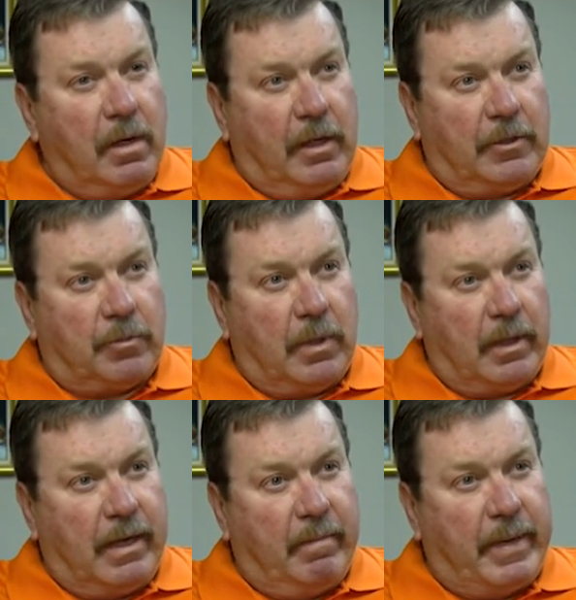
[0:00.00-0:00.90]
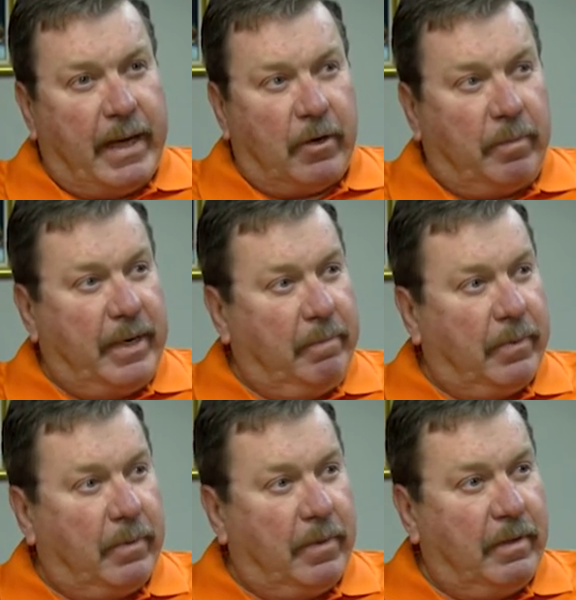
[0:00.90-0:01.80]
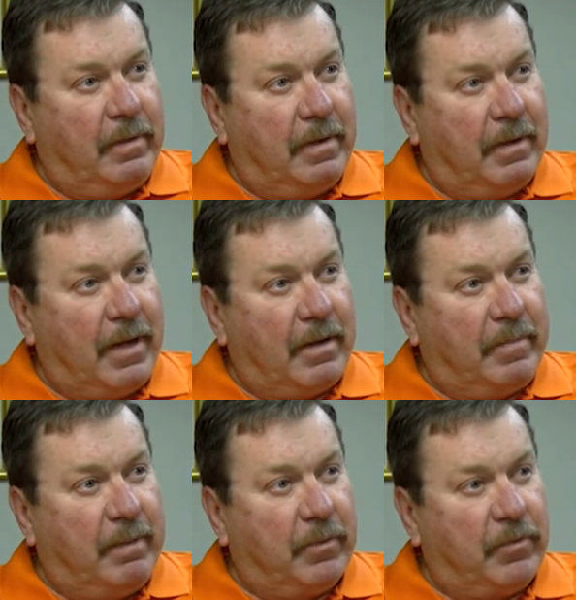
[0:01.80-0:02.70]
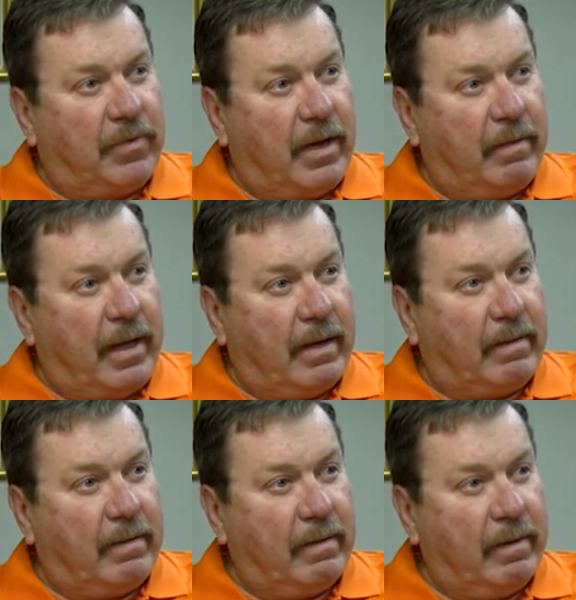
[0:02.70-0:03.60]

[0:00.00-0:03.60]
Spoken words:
is really about our people, and a lot of people say that.